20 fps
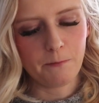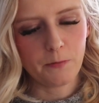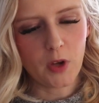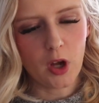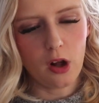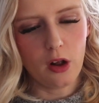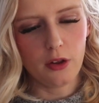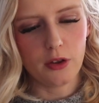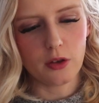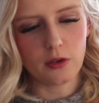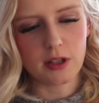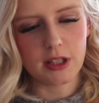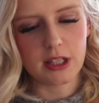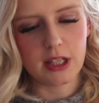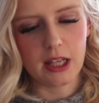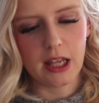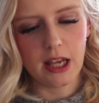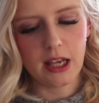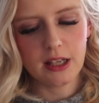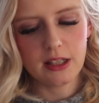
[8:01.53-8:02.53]
all those
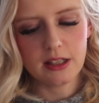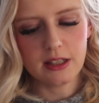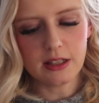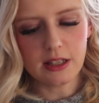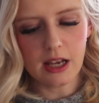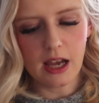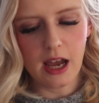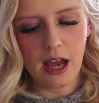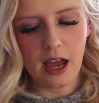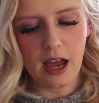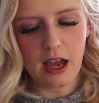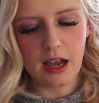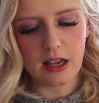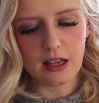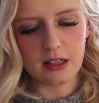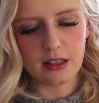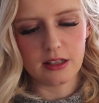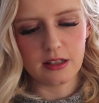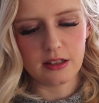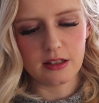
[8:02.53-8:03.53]
things.
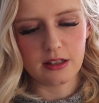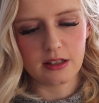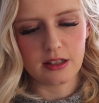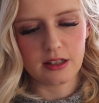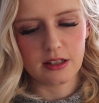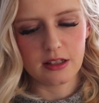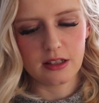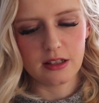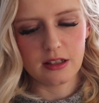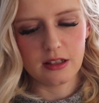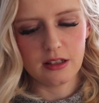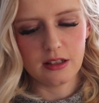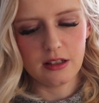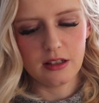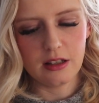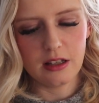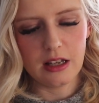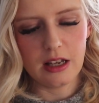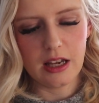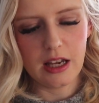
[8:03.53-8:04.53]
And
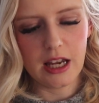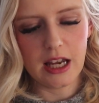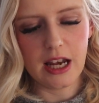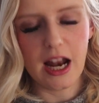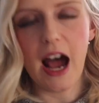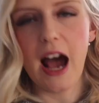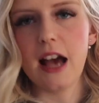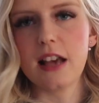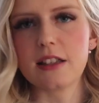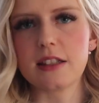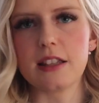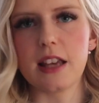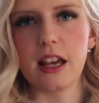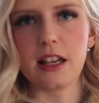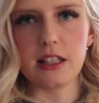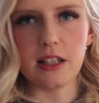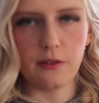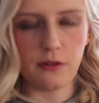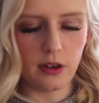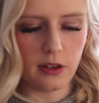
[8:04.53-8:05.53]
it has
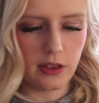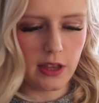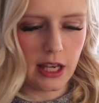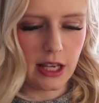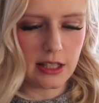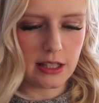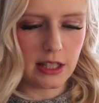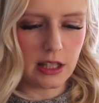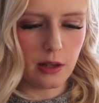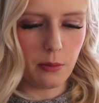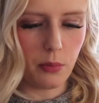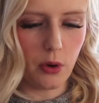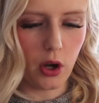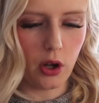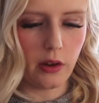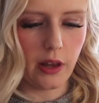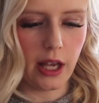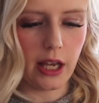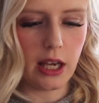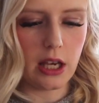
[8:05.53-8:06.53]
like different things in the
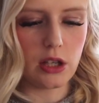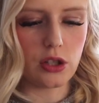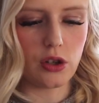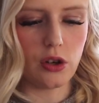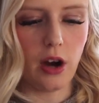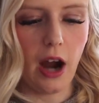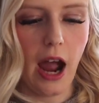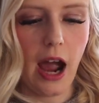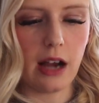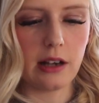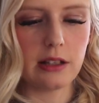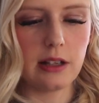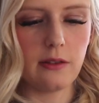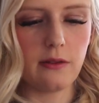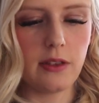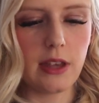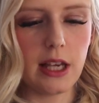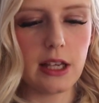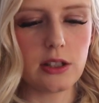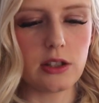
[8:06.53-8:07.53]
book, like
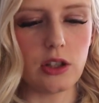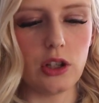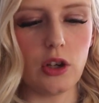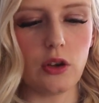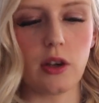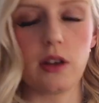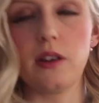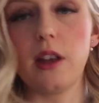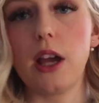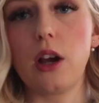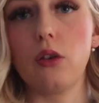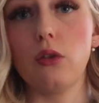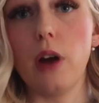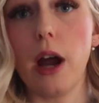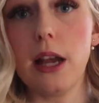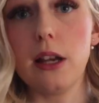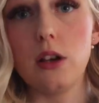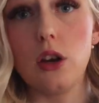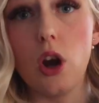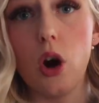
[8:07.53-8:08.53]
interactive things, so you can like
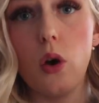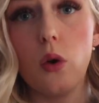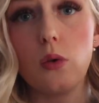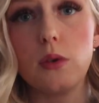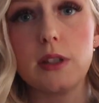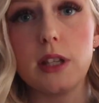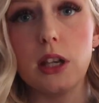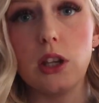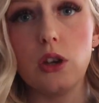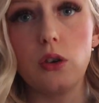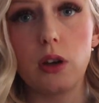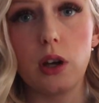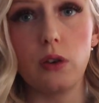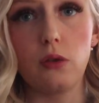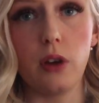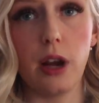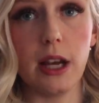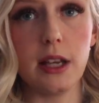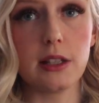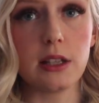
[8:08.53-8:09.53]
write notes and you
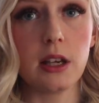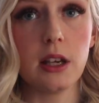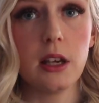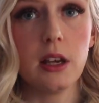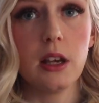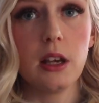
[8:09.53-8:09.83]
can write